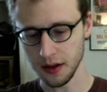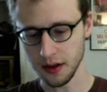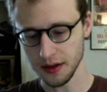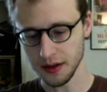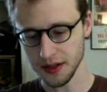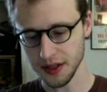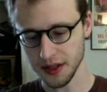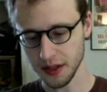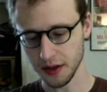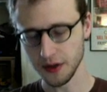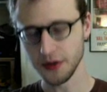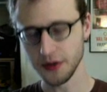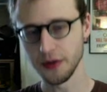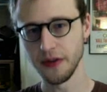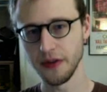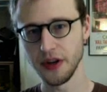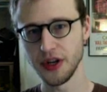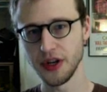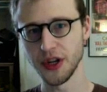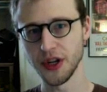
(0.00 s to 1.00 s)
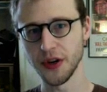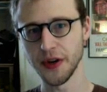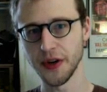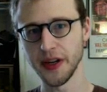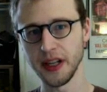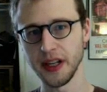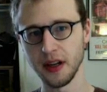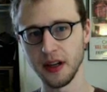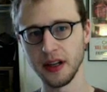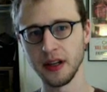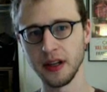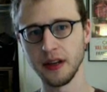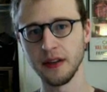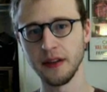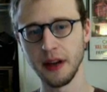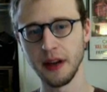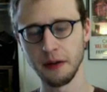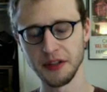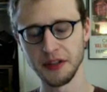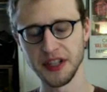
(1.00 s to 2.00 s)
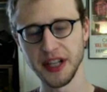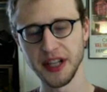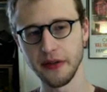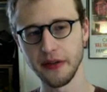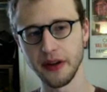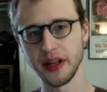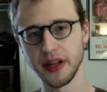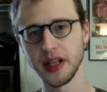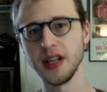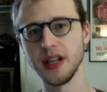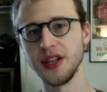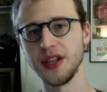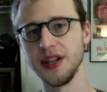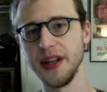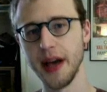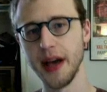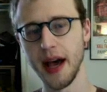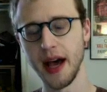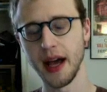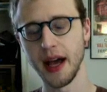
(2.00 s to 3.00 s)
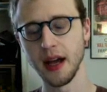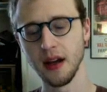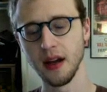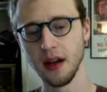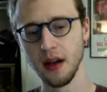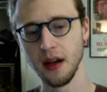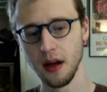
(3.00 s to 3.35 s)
so, sort of a journey that was different each day.